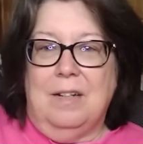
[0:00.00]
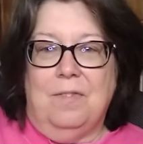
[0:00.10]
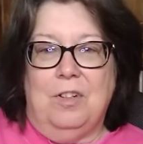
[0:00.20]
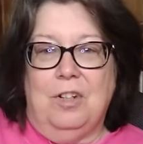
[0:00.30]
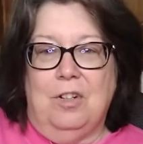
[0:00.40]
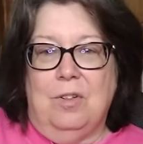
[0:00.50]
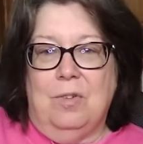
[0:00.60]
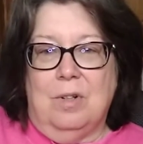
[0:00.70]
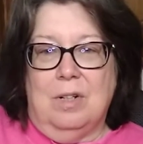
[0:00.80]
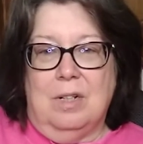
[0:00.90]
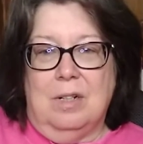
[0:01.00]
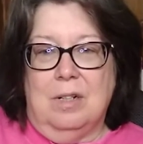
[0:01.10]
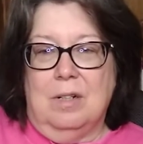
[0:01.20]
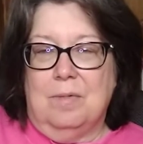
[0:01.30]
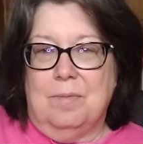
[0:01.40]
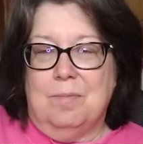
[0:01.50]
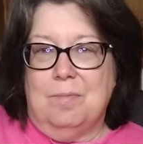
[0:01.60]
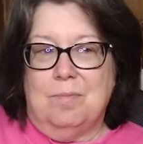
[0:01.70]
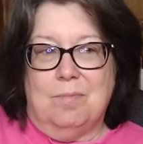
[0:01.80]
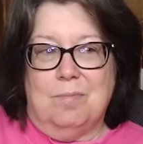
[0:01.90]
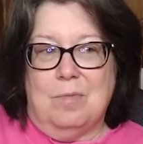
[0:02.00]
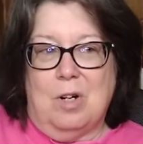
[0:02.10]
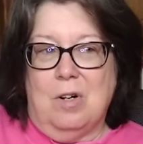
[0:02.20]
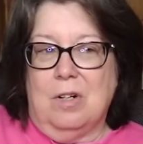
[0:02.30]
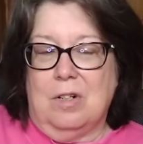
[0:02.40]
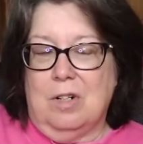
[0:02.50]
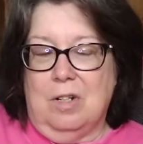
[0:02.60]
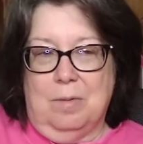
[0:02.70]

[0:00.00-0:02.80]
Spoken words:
If you are